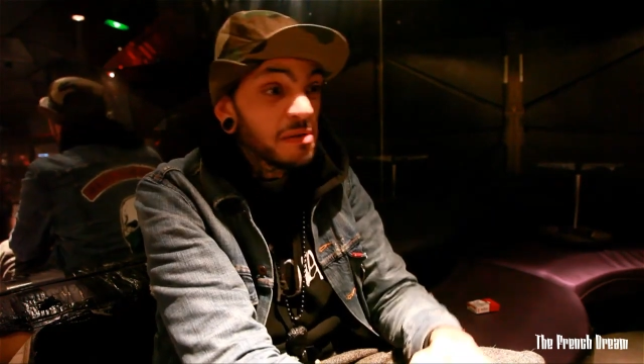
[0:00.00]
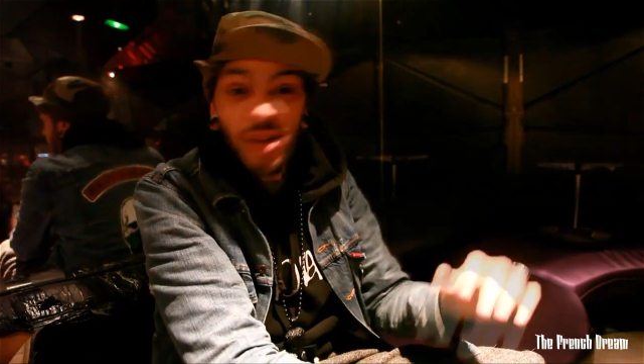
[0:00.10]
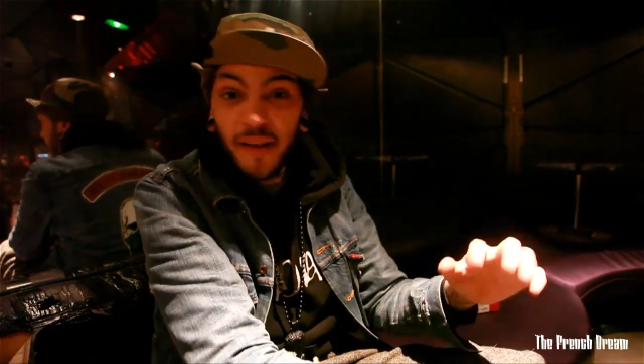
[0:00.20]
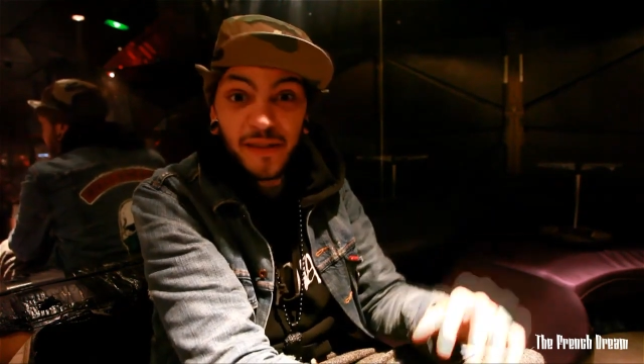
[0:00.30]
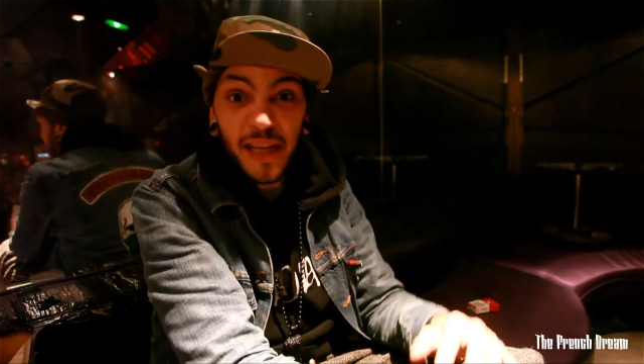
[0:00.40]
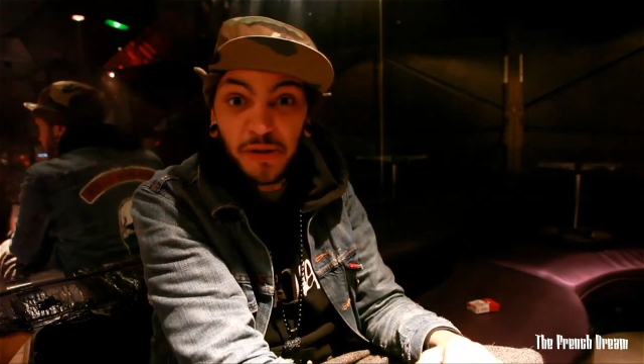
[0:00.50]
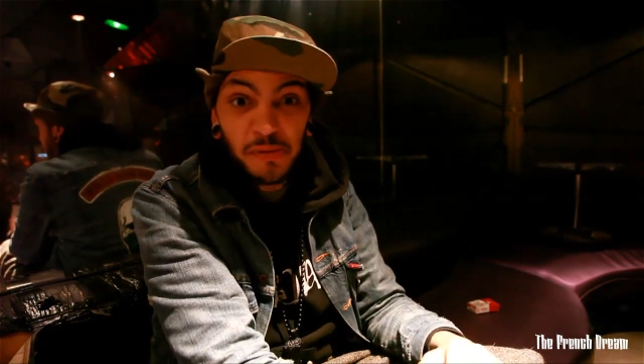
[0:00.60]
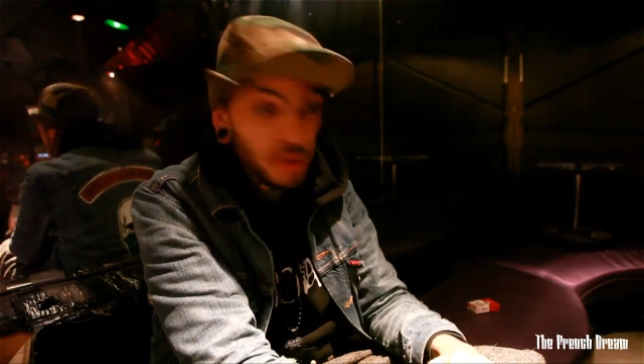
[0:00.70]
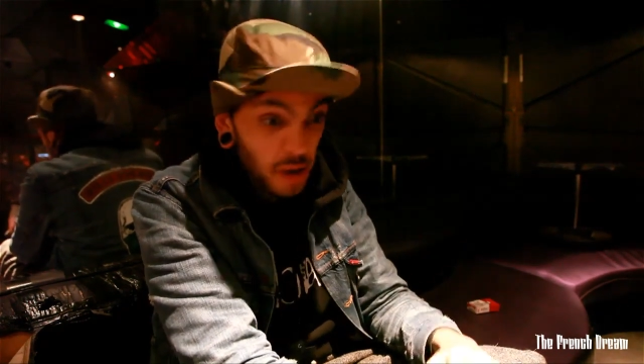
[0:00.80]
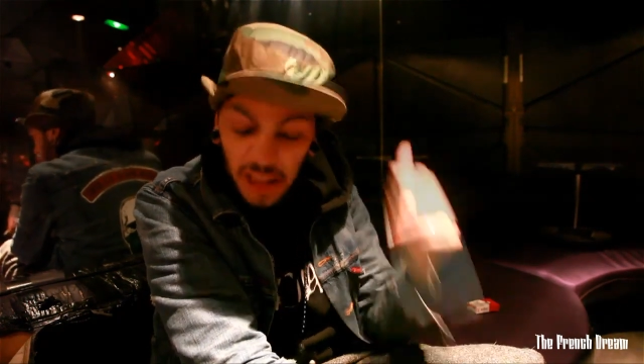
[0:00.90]
Travie
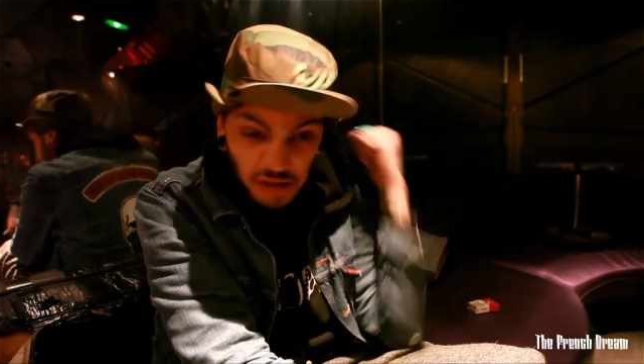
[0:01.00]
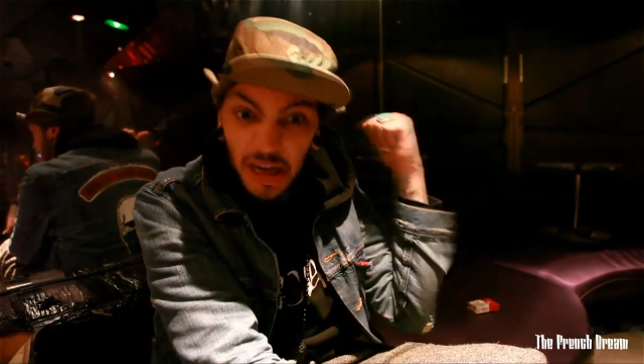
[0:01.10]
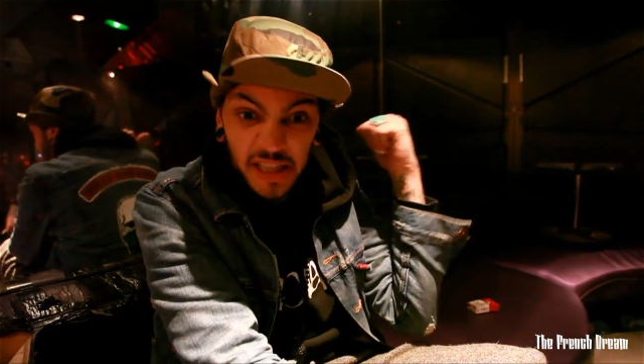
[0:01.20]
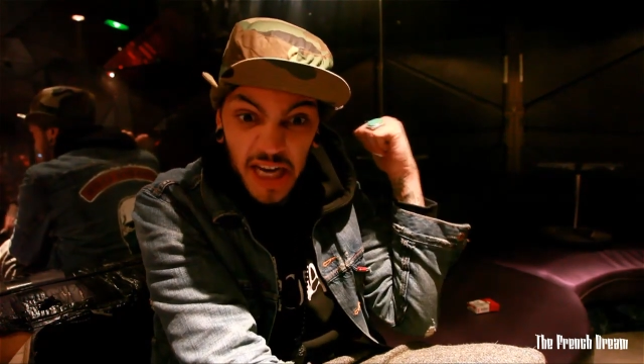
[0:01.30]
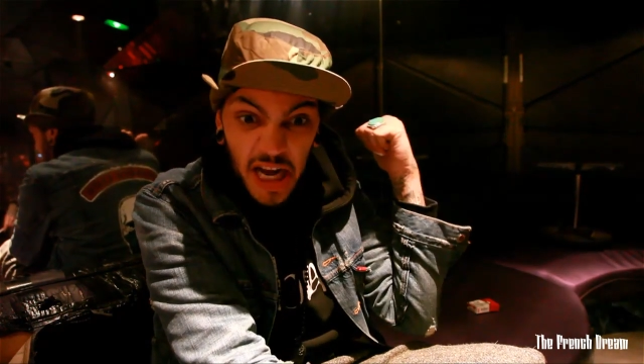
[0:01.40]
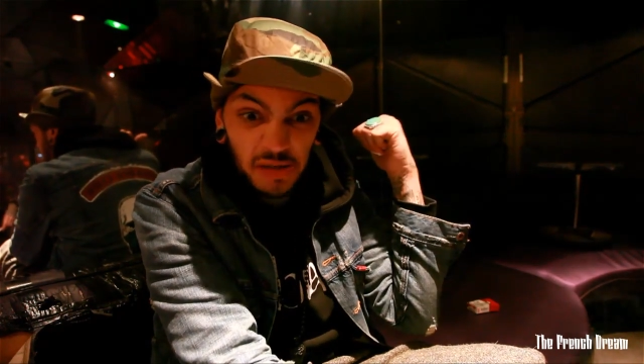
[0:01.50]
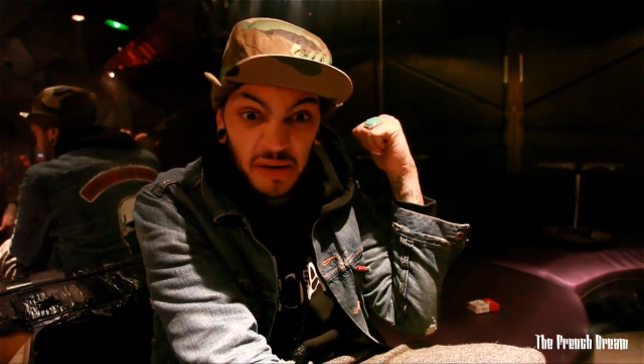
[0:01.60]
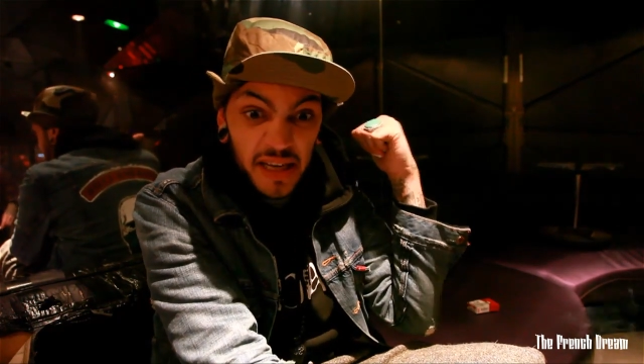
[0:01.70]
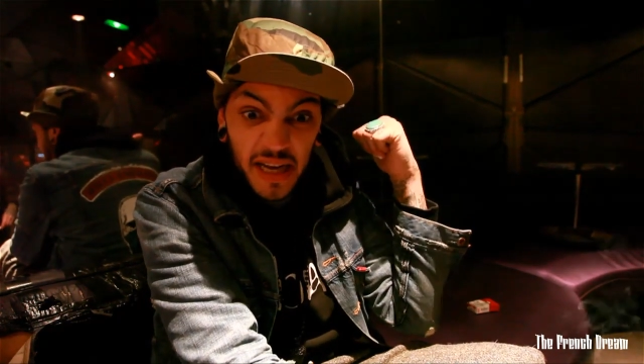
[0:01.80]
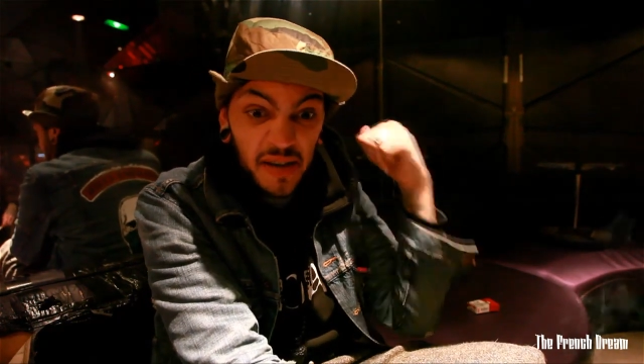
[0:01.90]
Mccoy, get your ass in the house
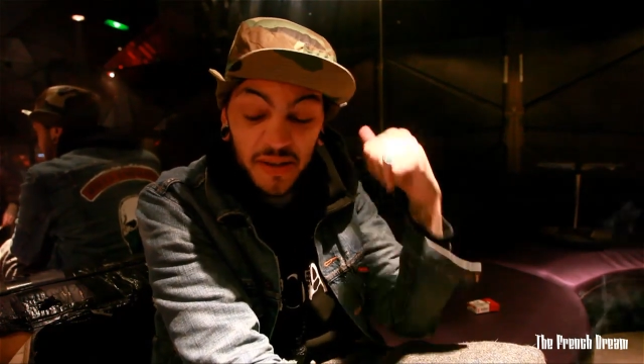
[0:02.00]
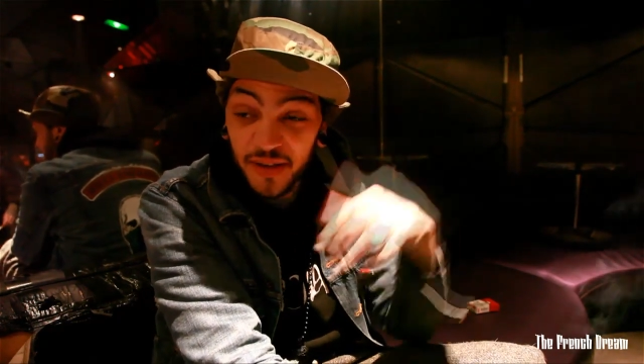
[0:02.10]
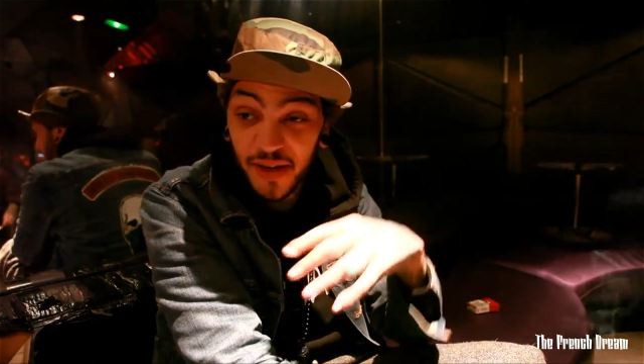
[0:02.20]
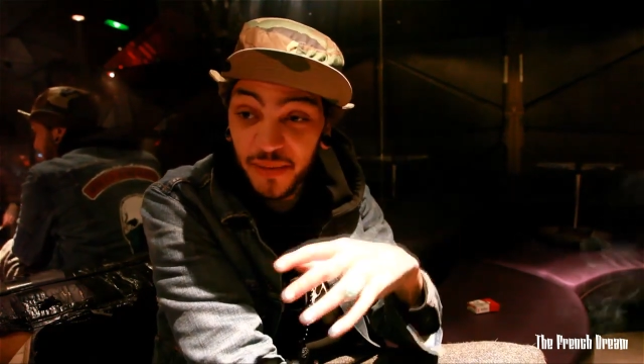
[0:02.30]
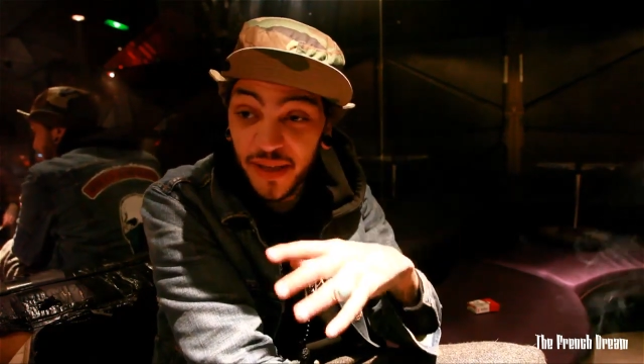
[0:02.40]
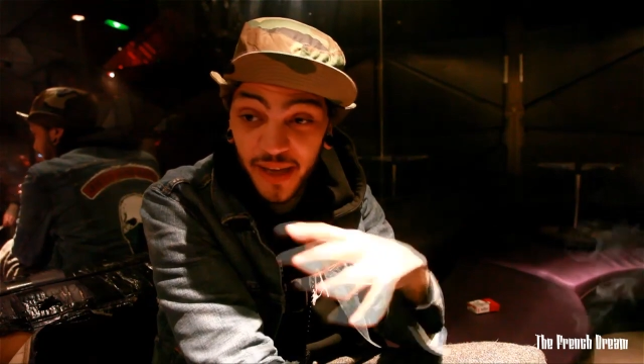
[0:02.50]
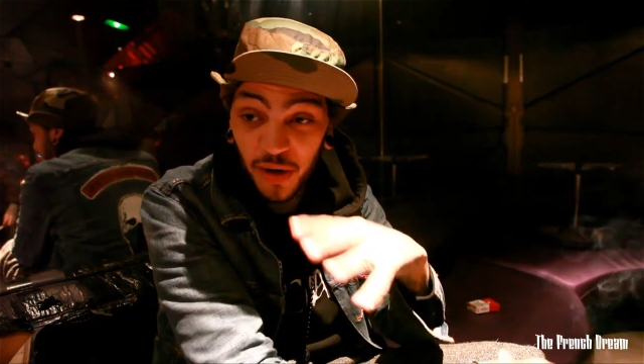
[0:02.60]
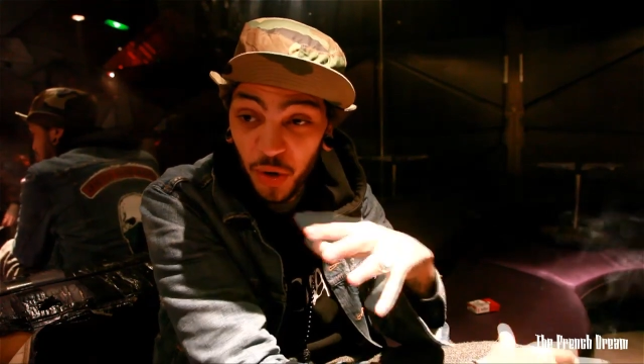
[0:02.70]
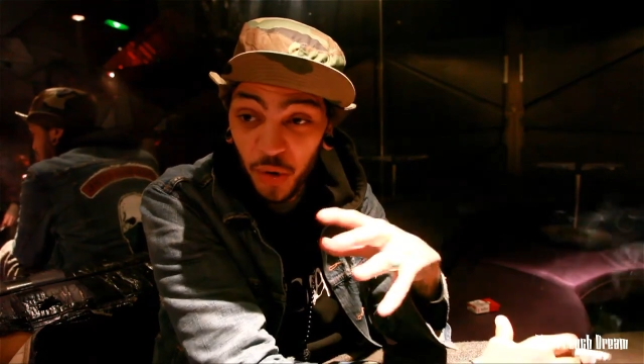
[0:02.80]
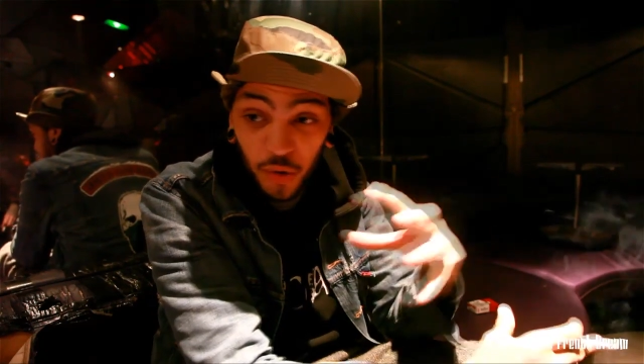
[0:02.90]
right now, you know what I mean?
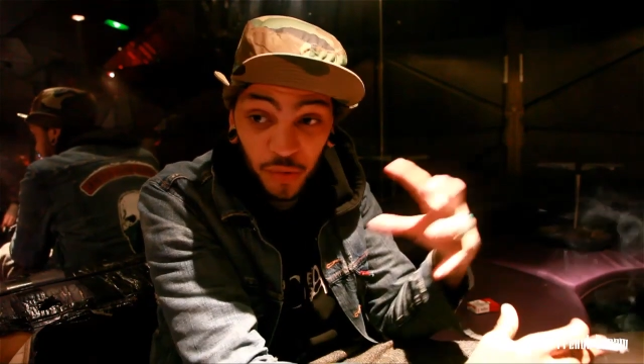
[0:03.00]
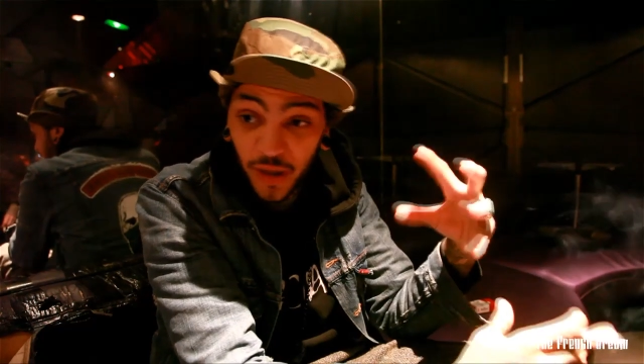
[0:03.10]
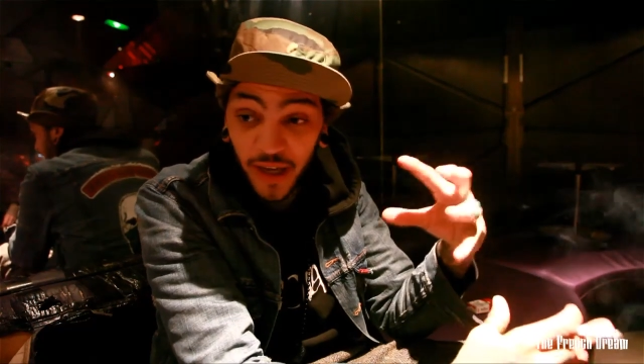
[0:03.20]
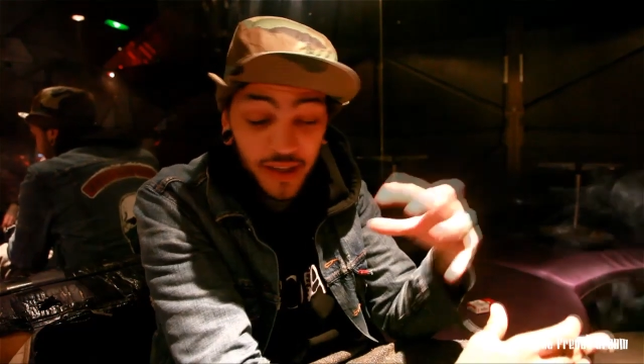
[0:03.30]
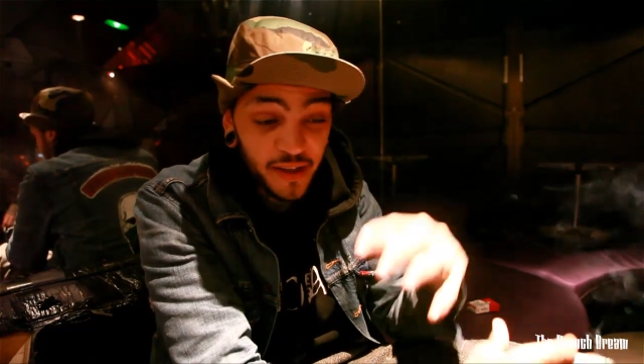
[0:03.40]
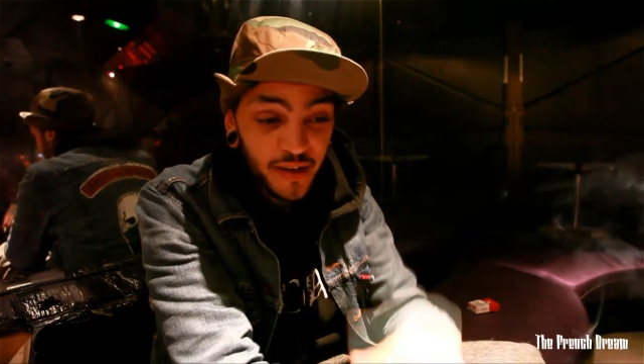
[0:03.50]
That whole, like,